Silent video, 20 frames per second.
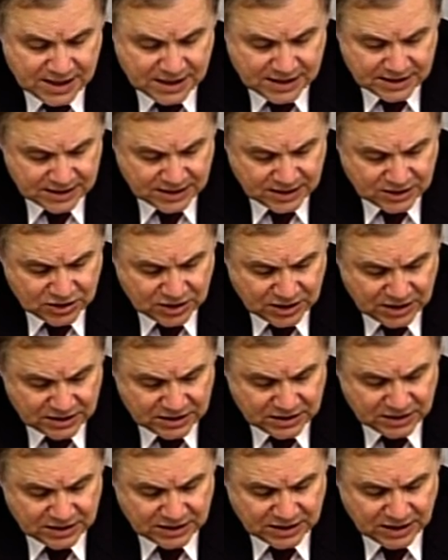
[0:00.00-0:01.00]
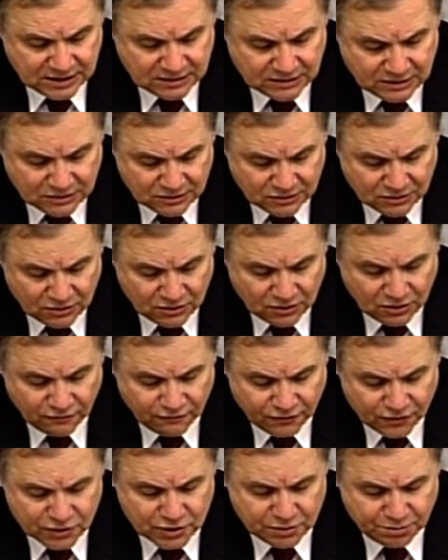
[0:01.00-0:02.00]
such as the central role of
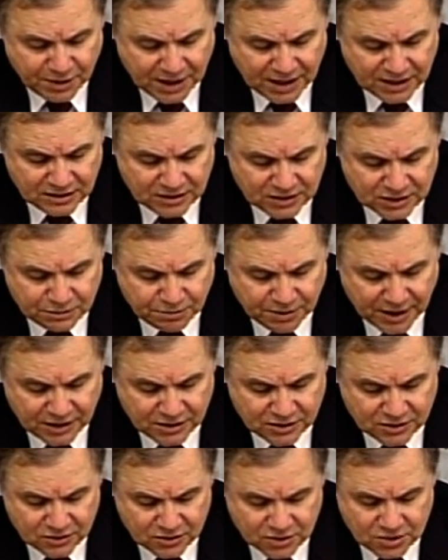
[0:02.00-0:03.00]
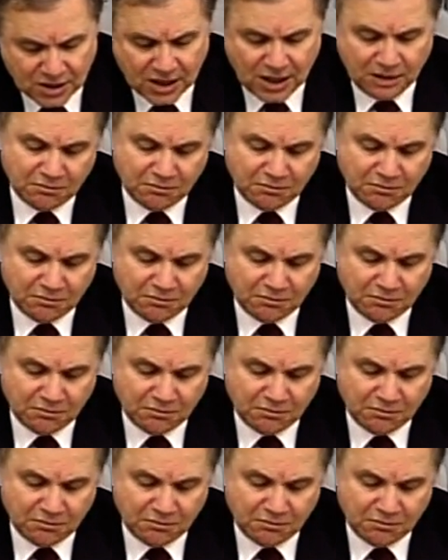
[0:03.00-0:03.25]
on-site inspections,